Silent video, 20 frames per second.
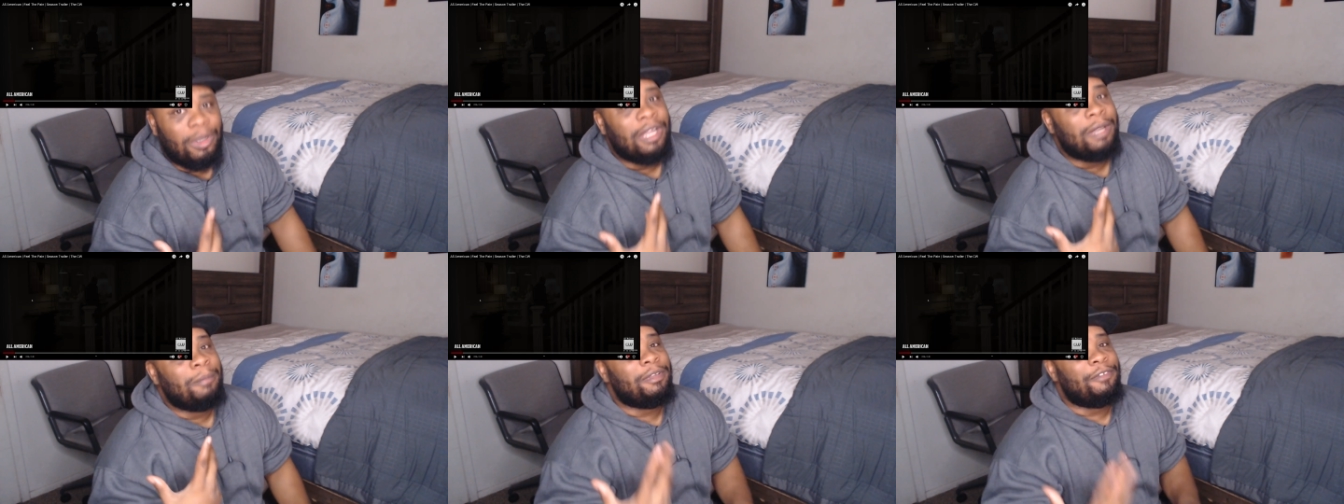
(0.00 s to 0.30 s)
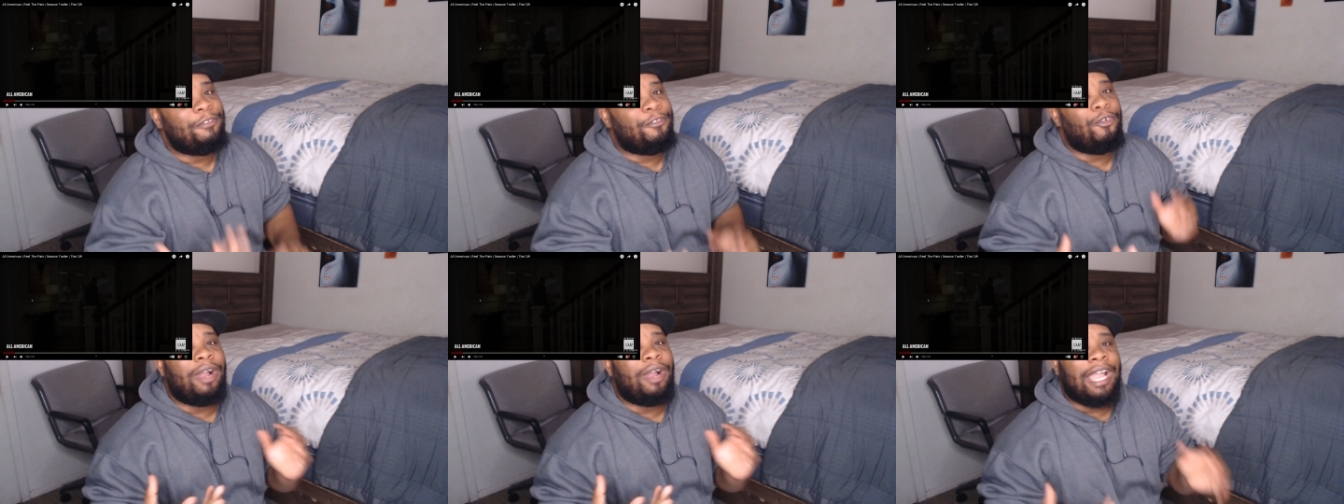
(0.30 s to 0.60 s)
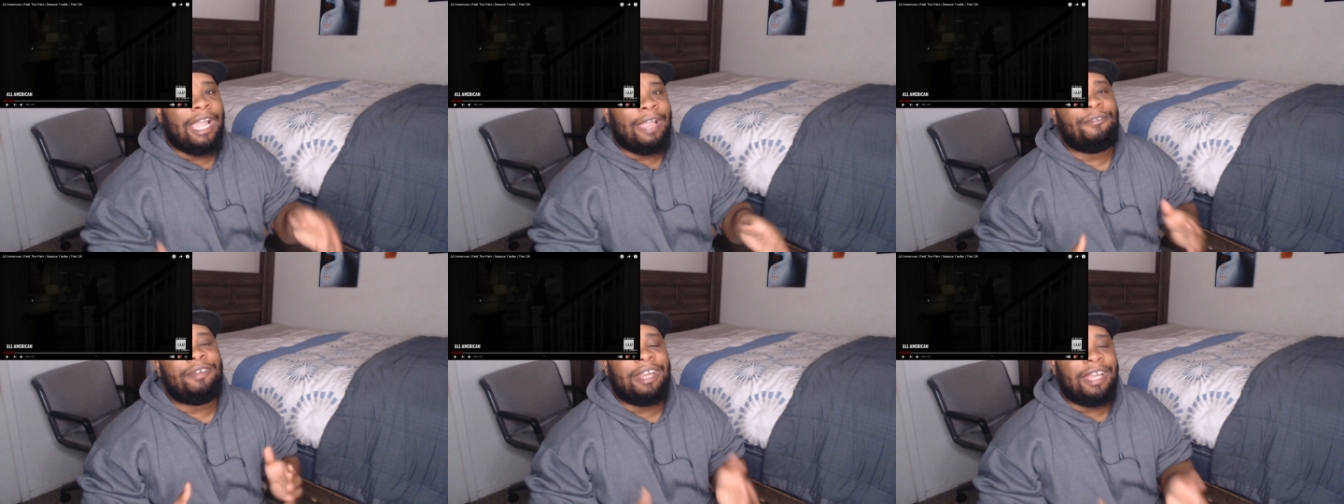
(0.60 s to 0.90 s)
before
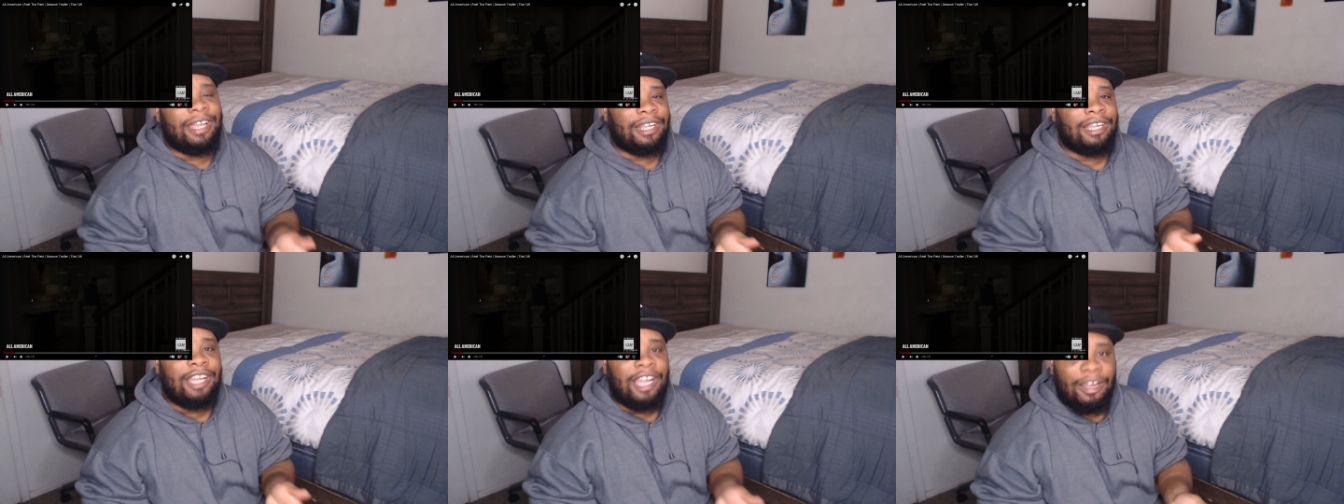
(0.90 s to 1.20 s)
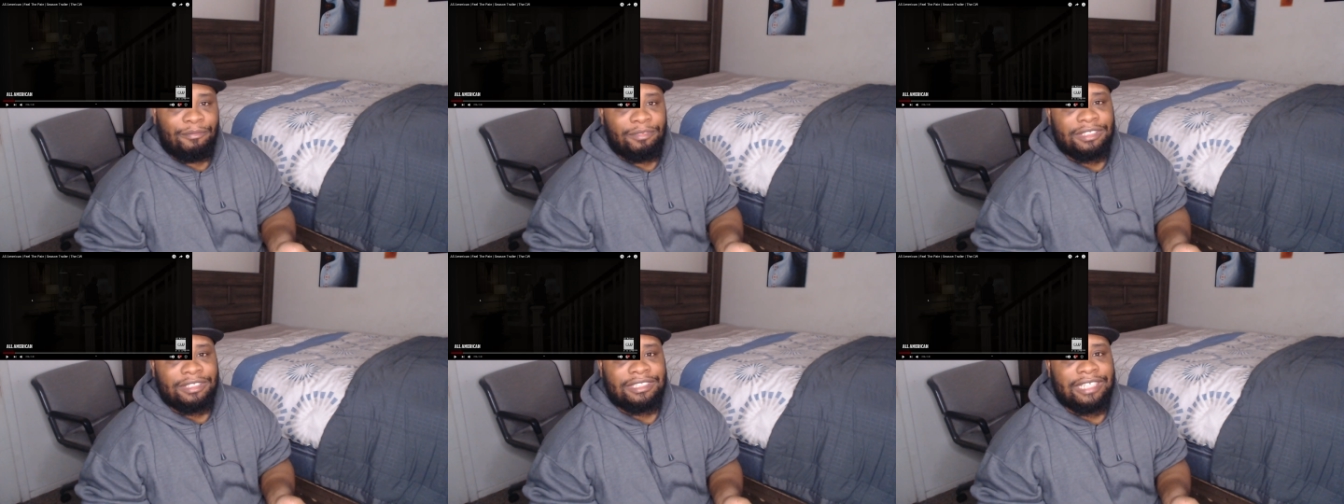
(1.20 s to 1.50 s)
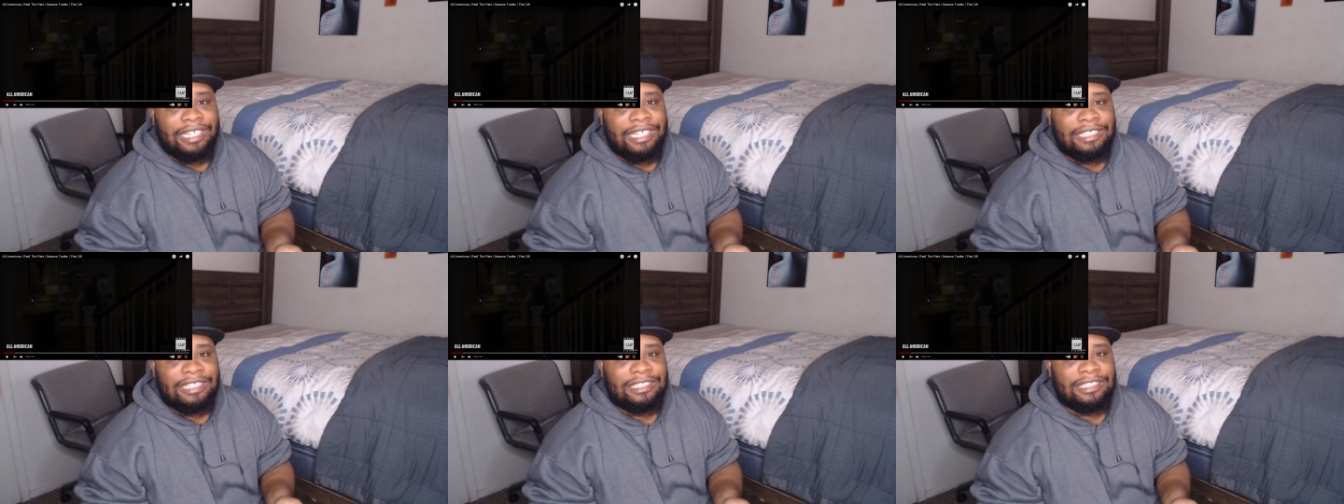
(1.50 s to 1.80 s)
having that
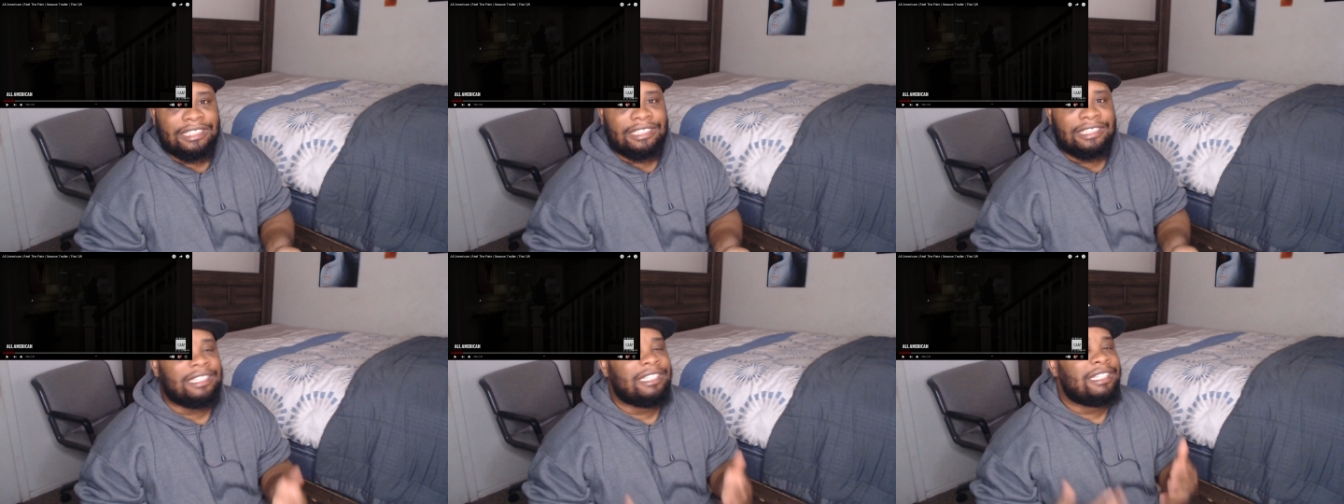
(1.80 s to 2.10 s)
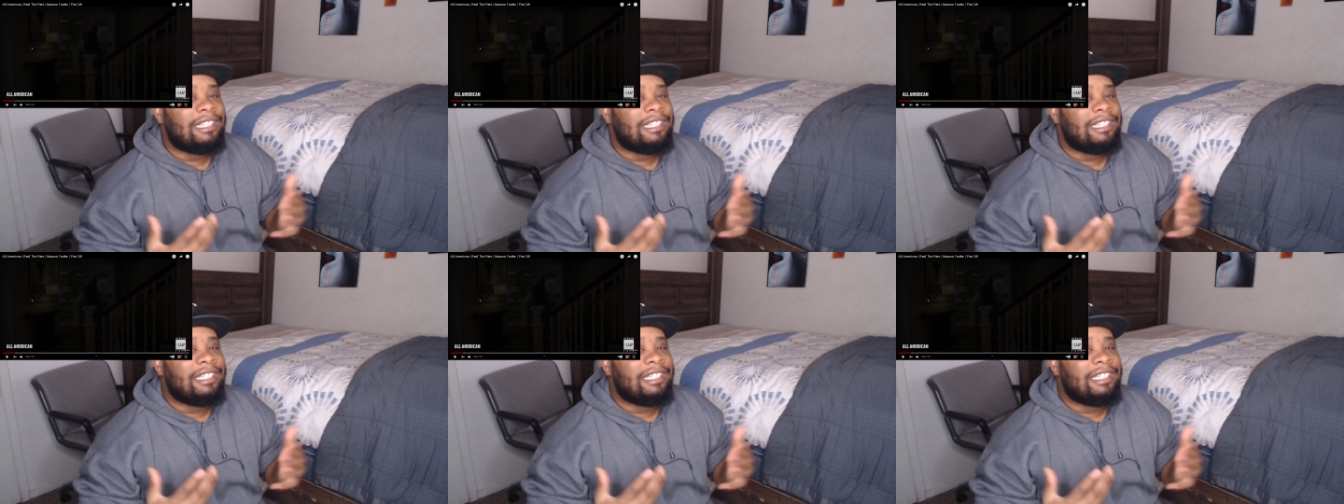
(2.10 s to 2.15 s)
conversation.